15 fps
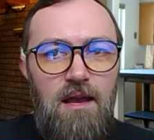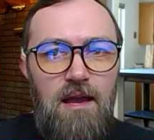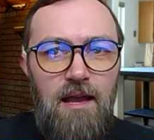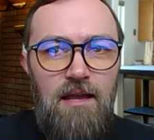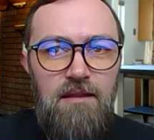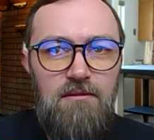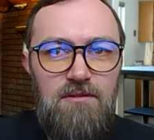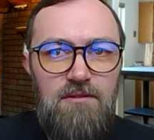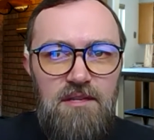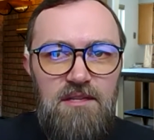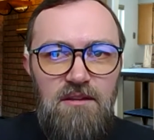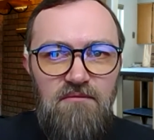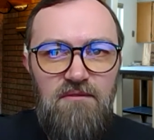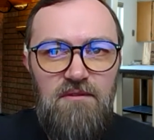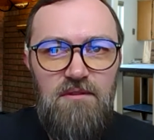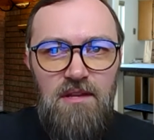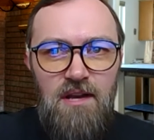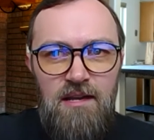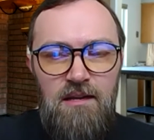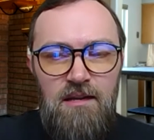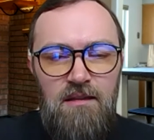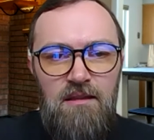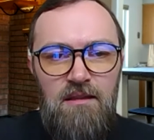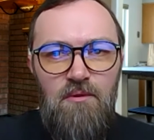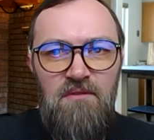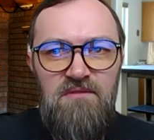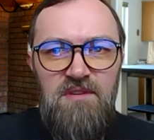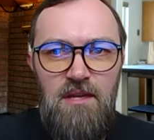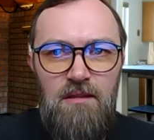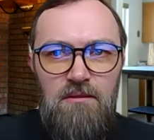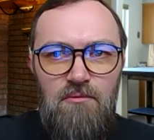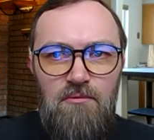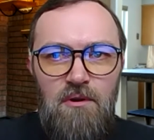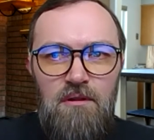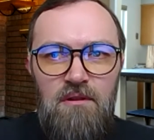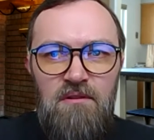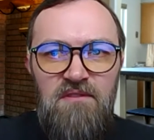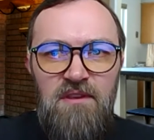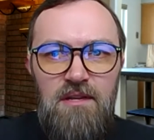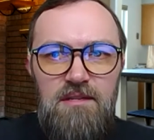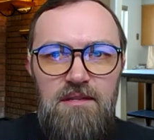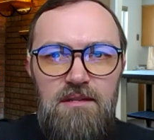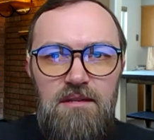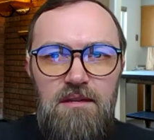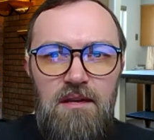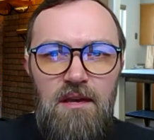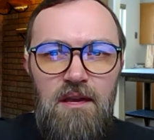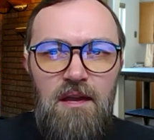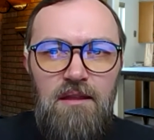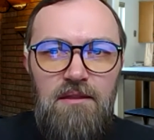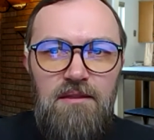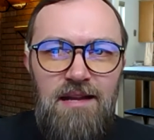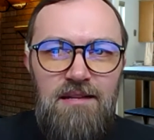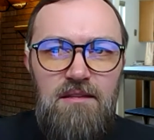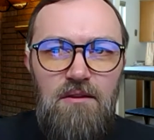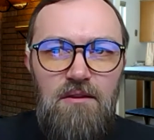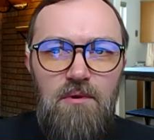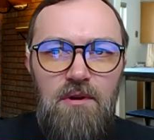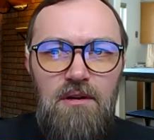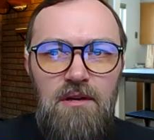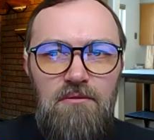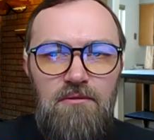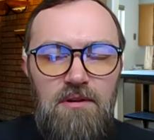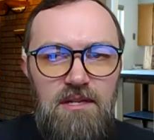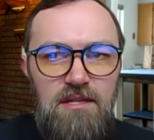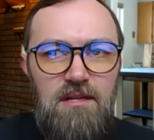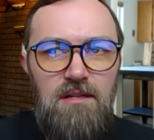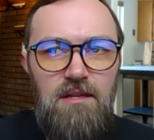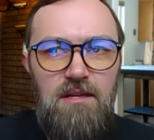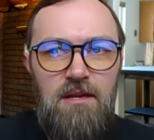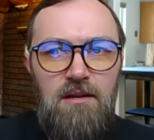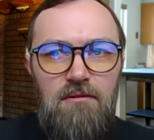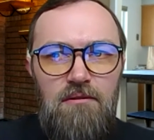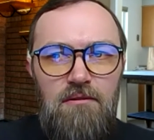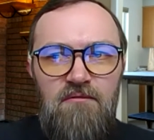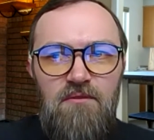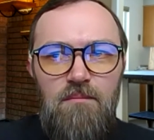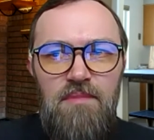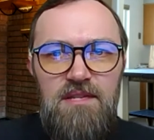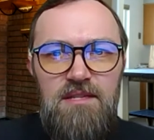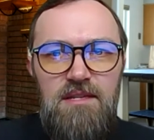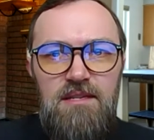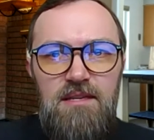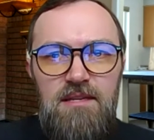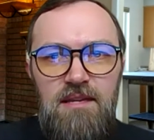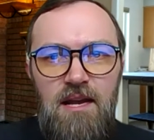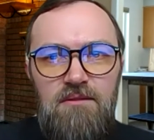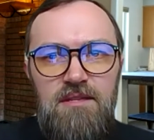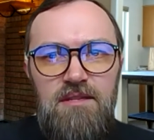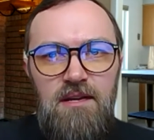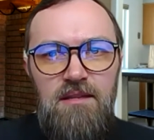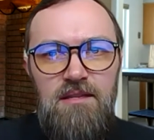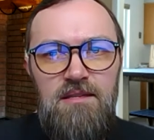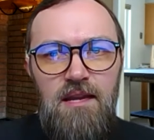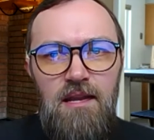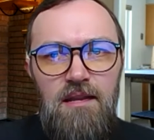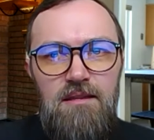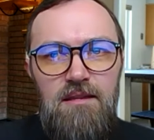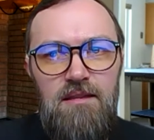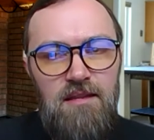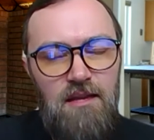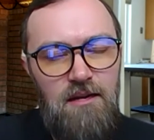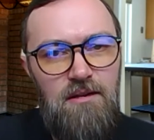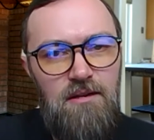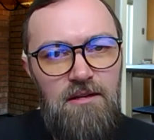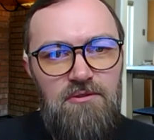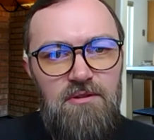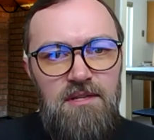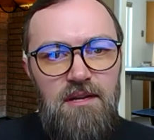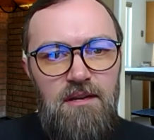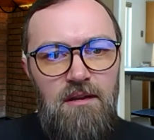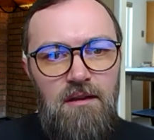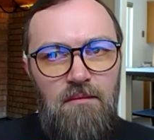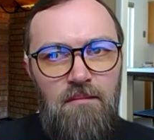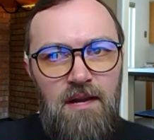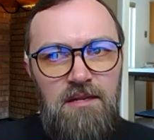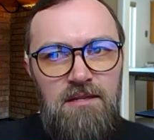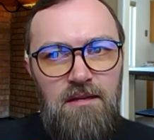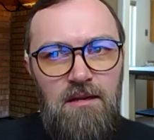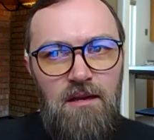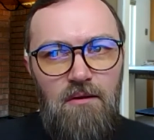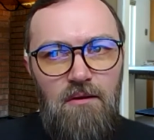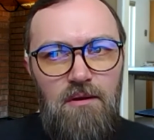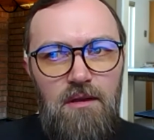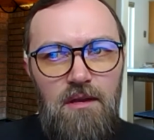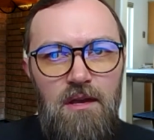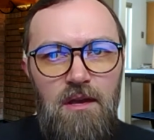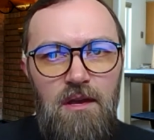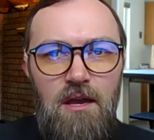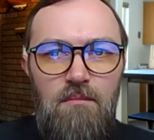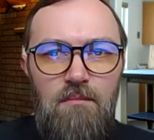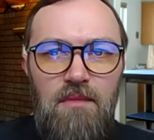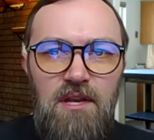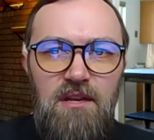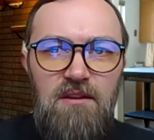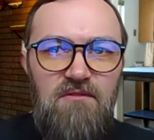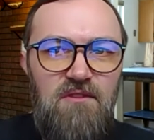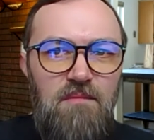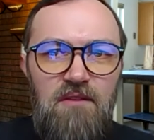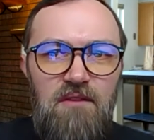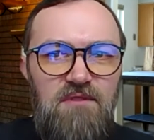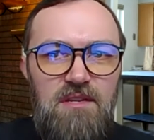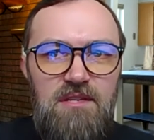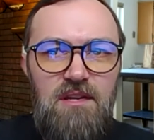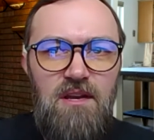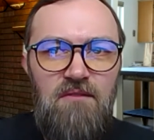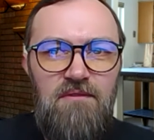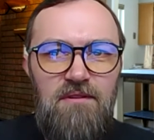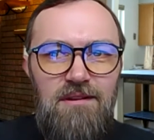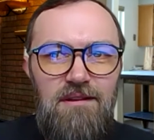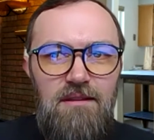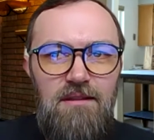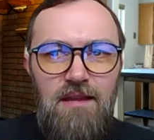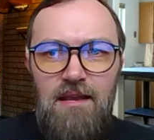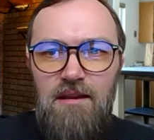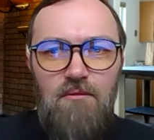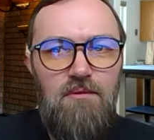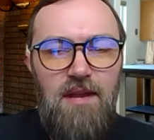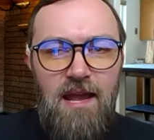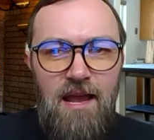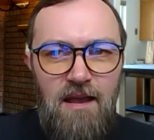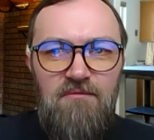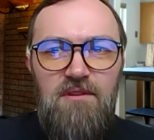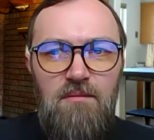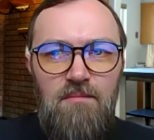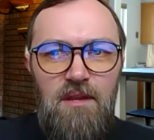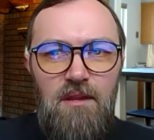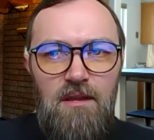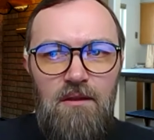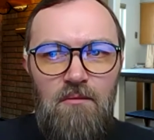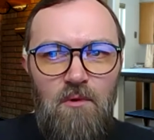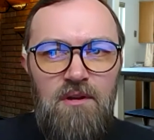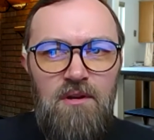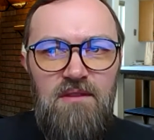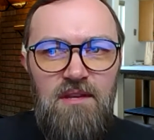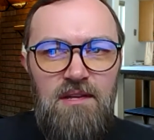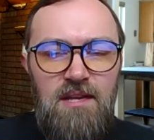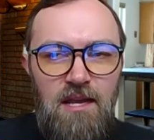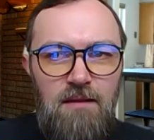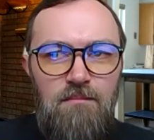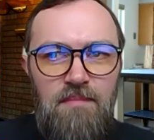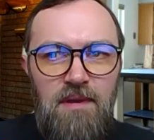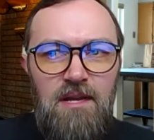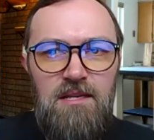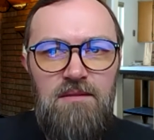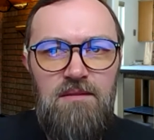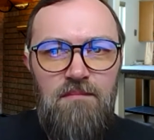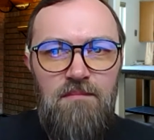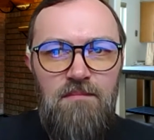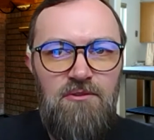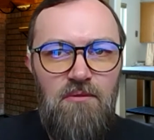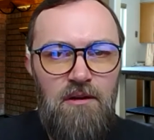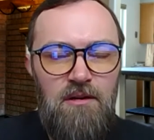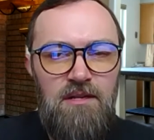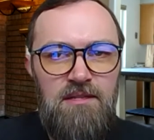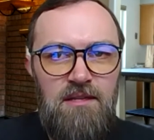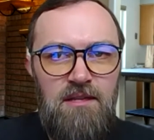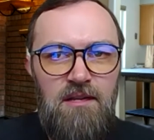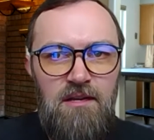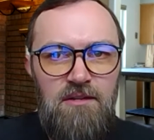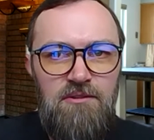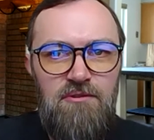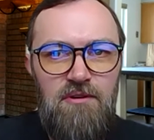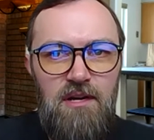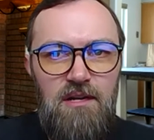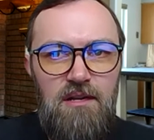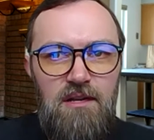And there's a silver lining that we've seen through all of this. That's that we're increasingly hearing from businesses outside the state that they're interested in New Mexico. Many of them have discovered they don't have to be in one of the 10 biggest metro areas in the country.